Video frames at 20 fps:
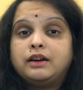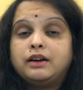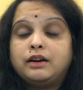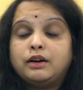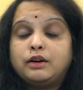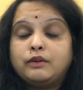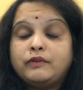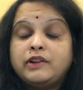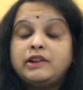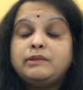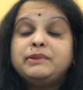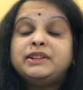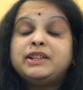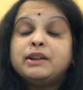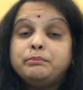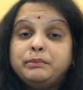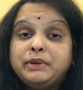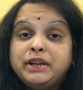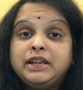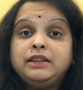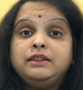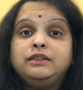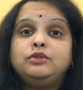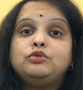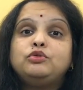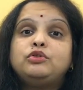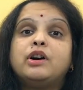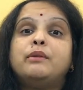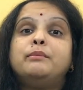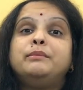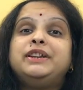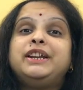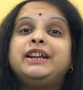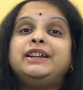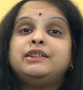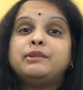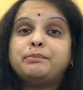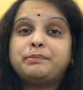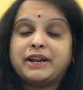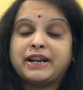Uh, will be the mean to
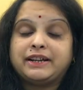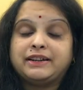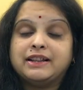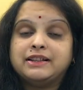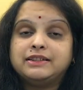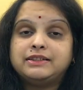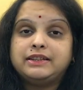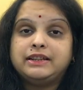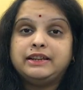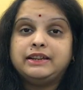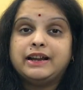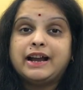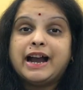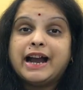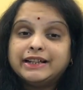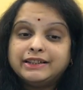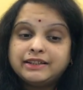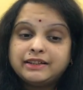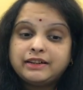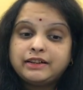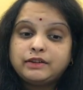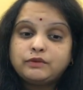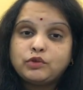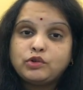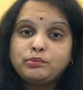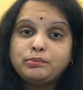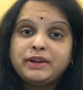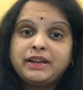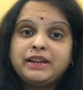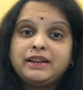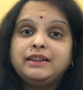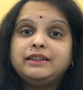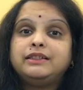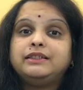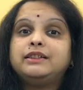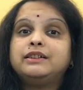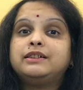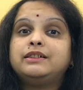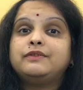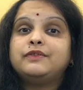terminate the pregnancy. Either it would be
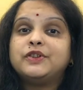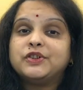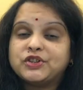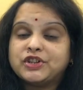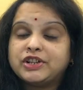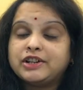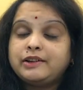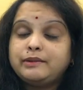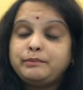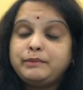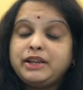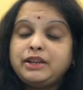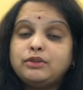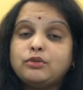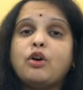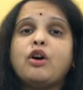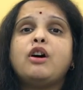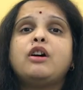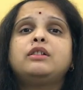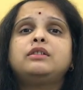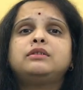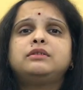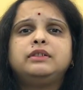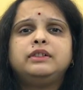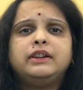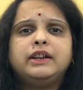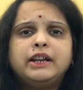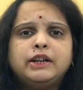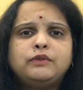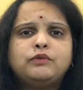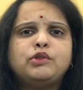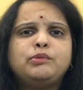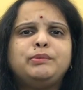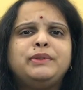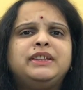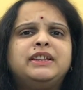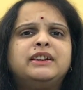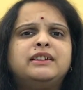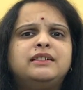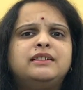the vaginal mean or it would
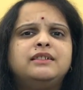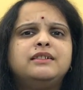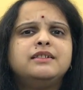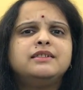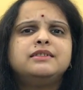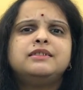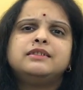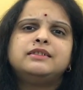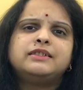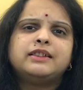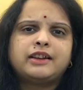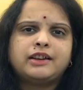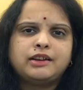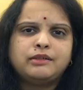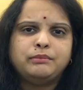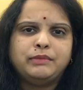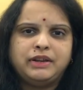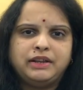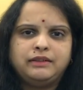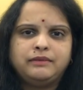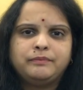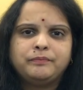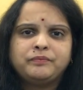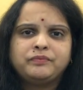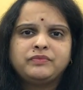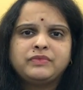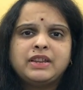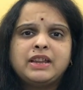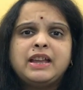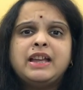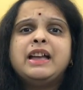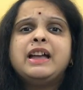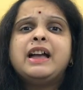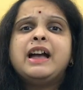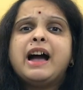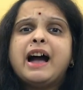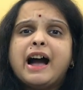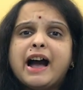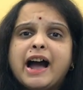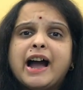be the cesarean mean.
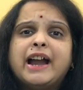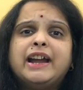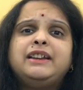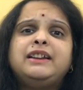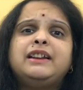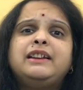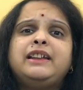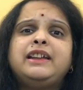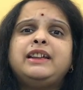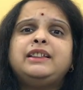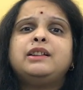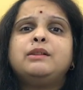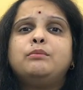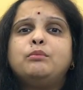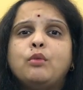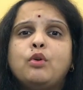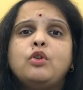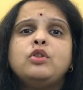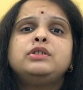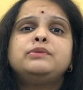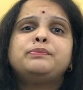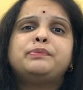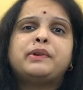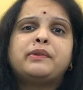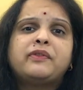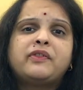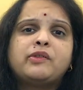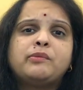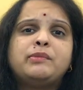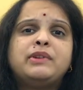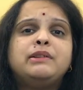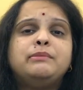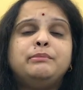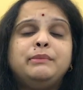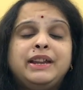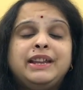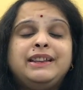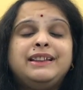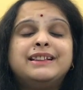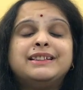Ideally, the most preferable
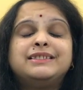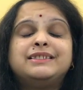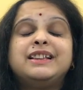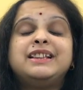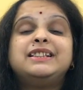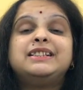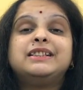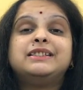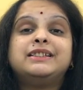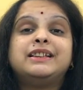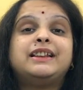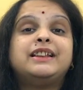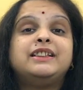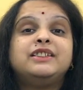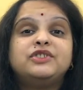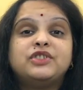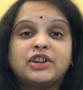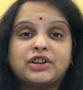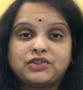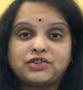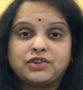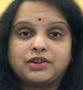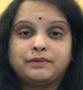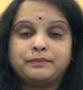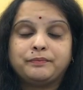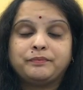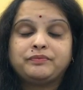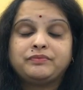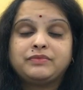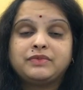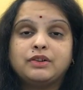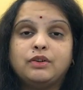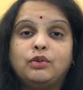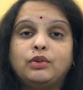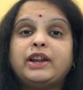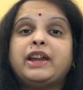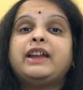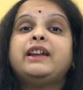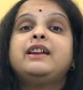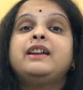mean is the cesarean section.
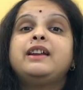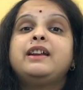Okay,